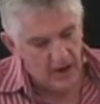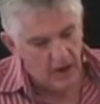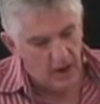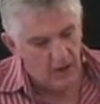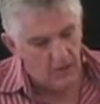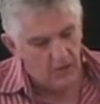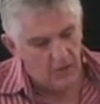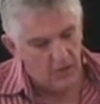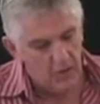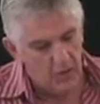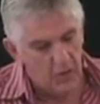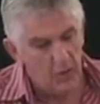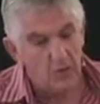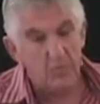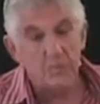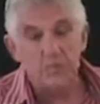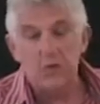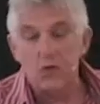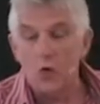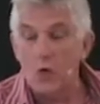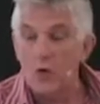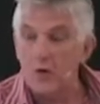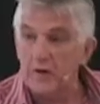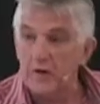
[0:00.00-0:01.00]
of
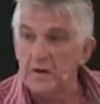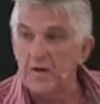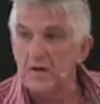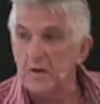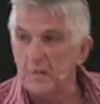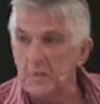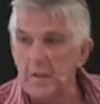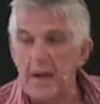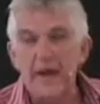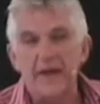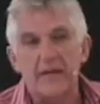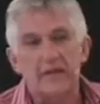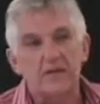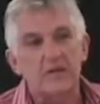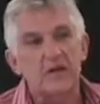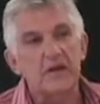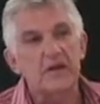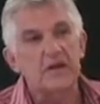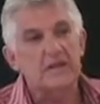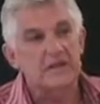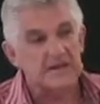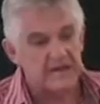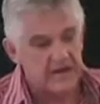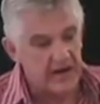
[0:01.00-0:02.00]
whom, talking about
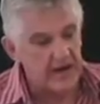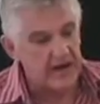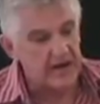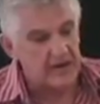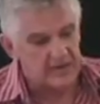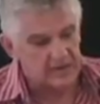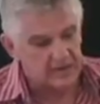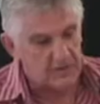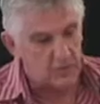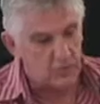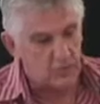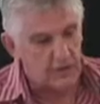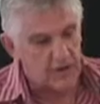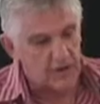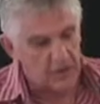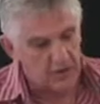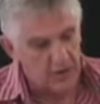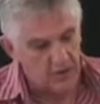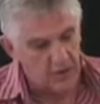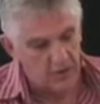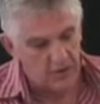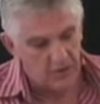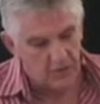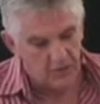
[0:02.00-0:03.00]
these saints that we
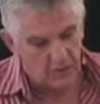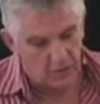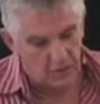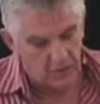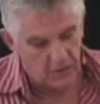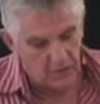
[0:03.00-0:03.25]
learned